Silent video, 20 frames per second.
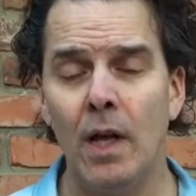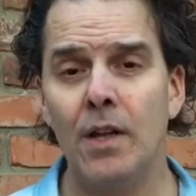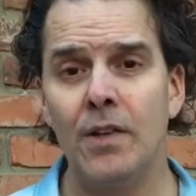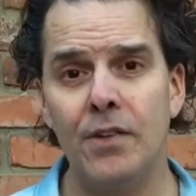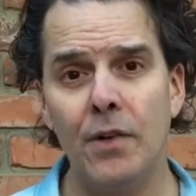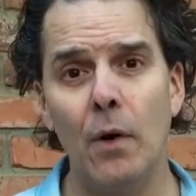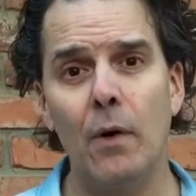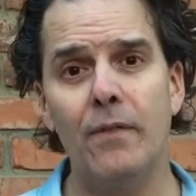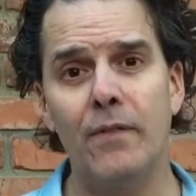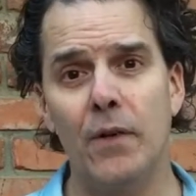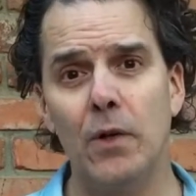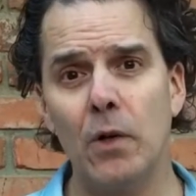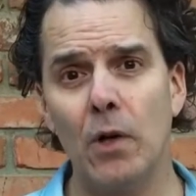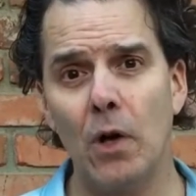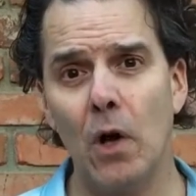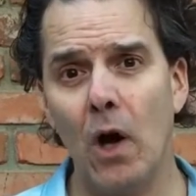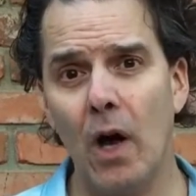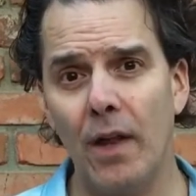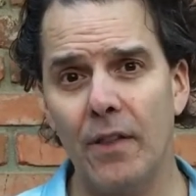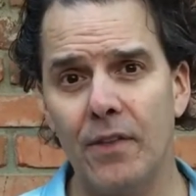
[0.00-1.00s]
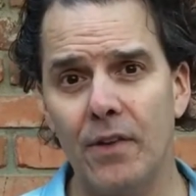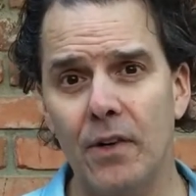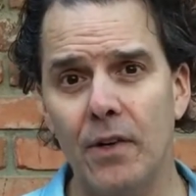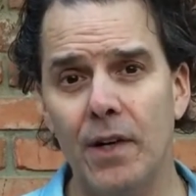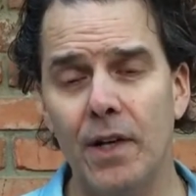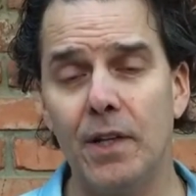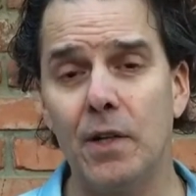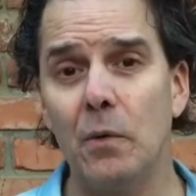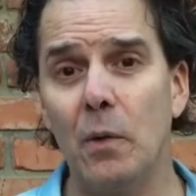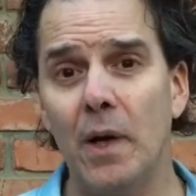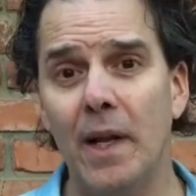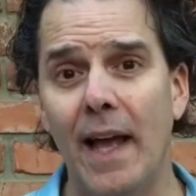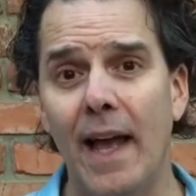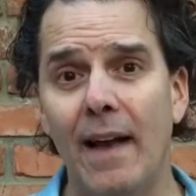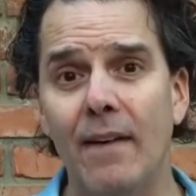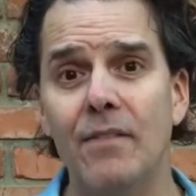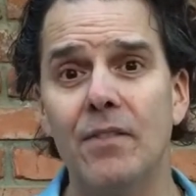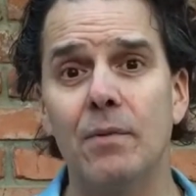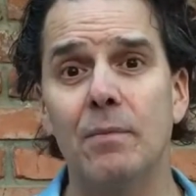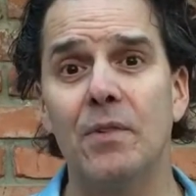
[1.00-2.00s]
So if you're an author and you want to
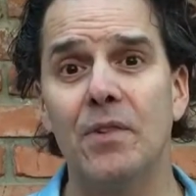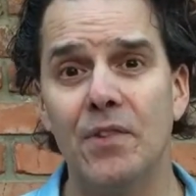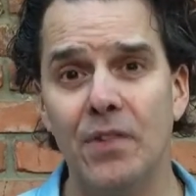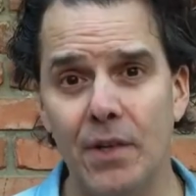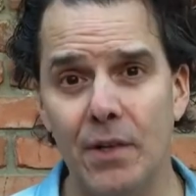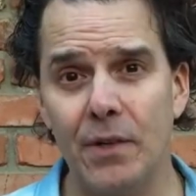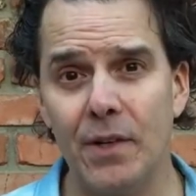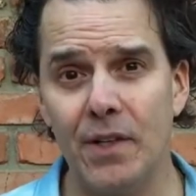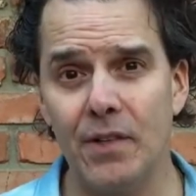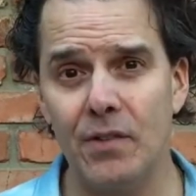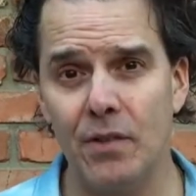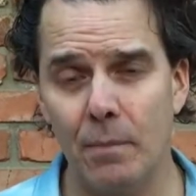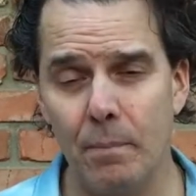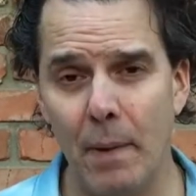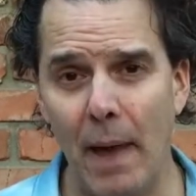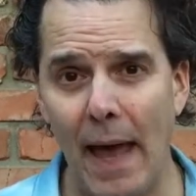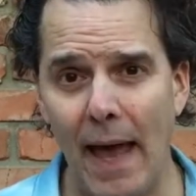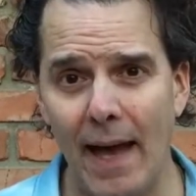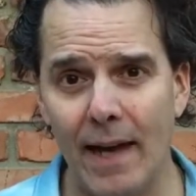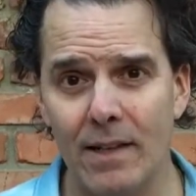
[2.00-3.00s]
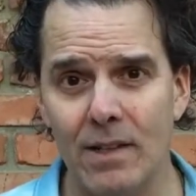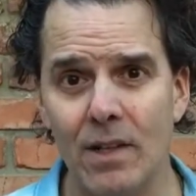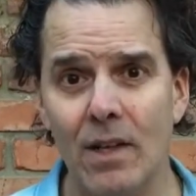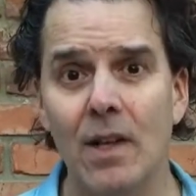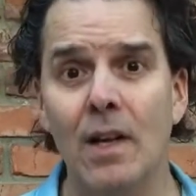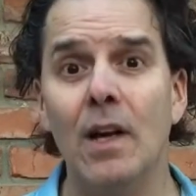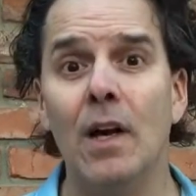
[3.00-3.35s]
have some serious impact,